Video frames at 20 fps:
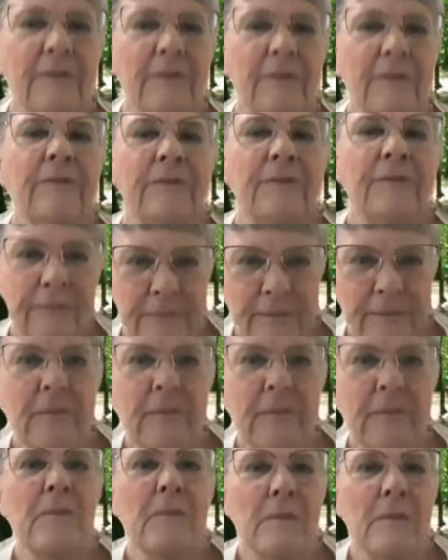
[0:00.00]
put
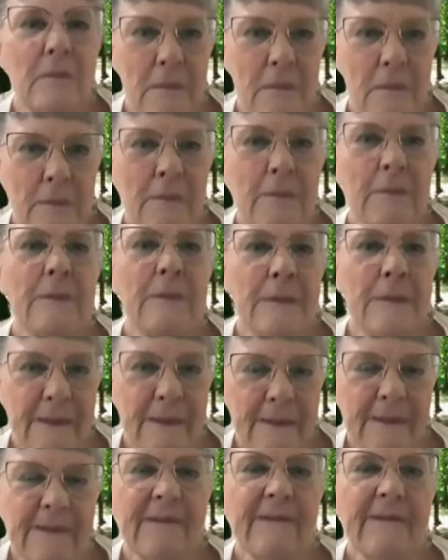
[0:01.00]
together these
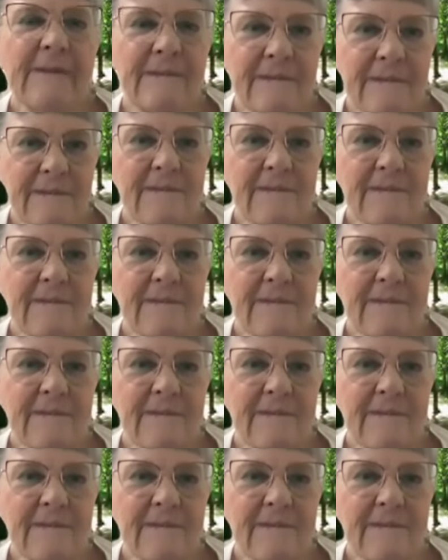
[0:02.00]
classes,